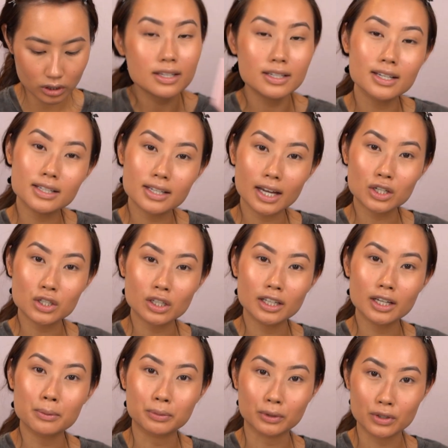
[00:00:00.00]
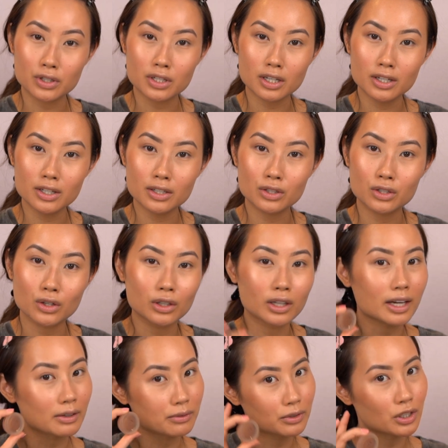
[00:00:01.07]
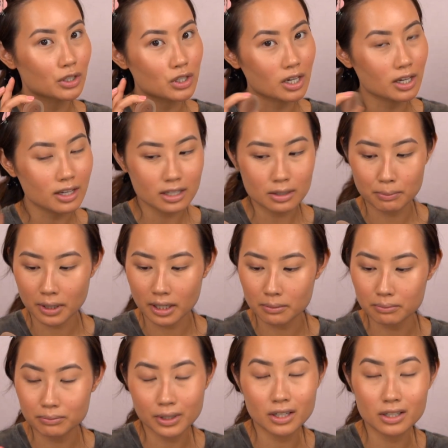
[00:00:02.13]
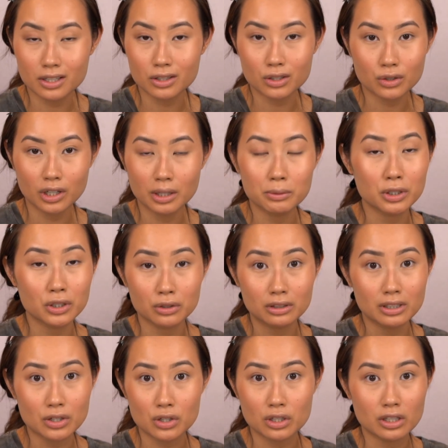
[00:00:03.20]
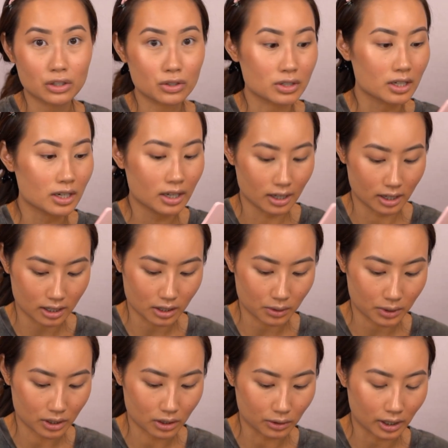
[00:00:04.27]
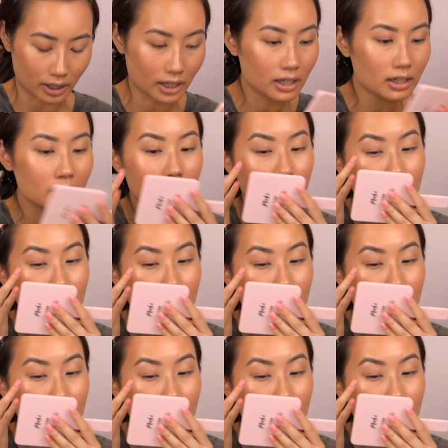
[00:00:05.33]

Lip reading: This is actually a bronzer, so like for your cheeks, but because it's cream you can literally use it anywhere you like.